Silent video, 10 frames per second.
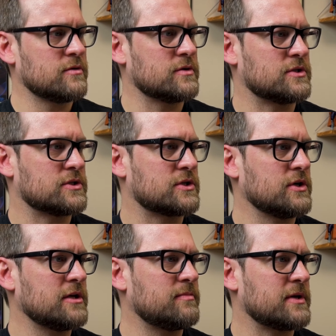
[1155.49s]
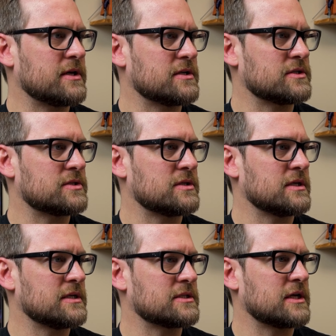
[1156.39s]
which is good because
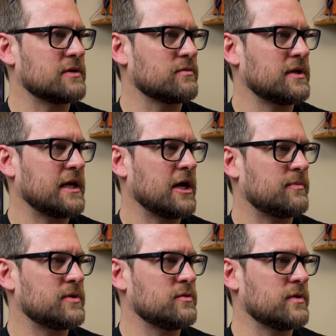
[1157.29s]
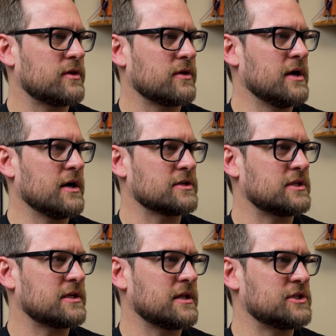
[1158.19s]
it's gonna really help you with
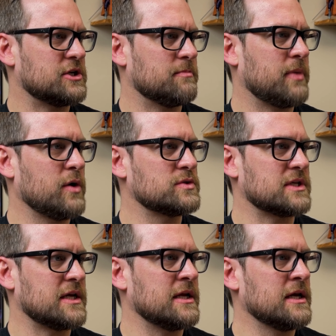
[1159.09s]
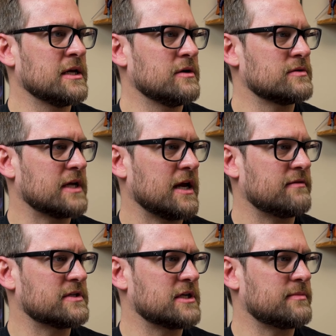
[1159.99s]
articulation and posing to
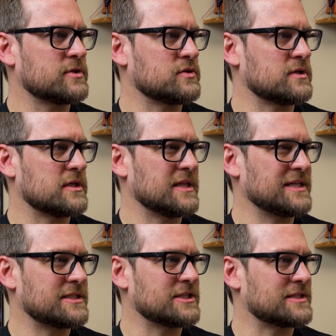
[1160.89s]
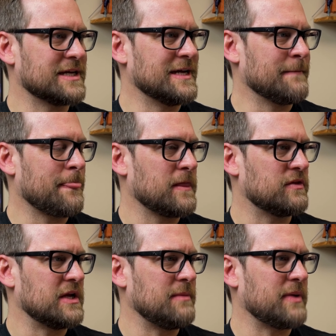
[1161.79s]
have a double jointed. And that's just, you know,
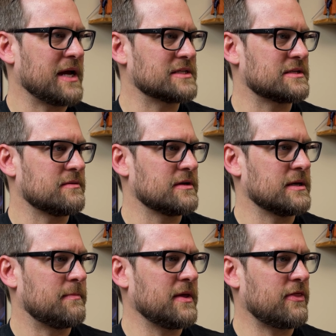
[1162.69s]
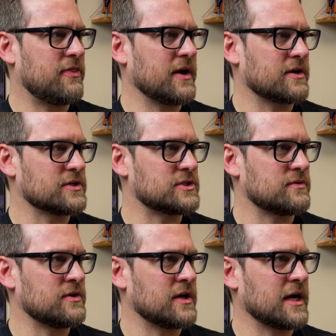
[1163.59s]
the knee pad is a, a bit thicker, so
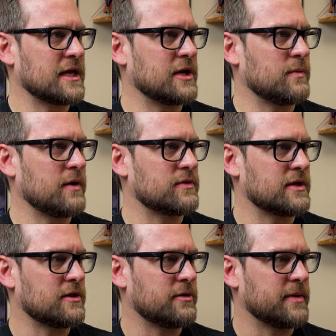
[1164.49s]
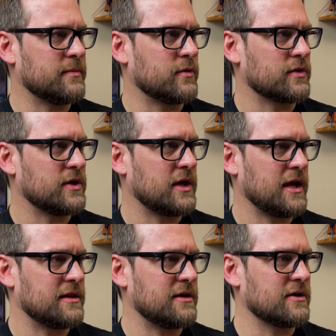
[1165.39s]
you can kind of get away with it a little bit more than you
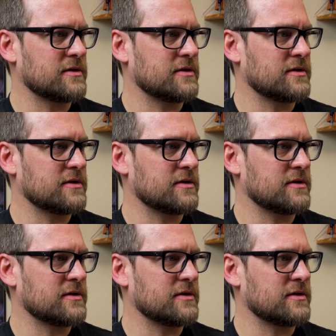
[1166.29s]
can the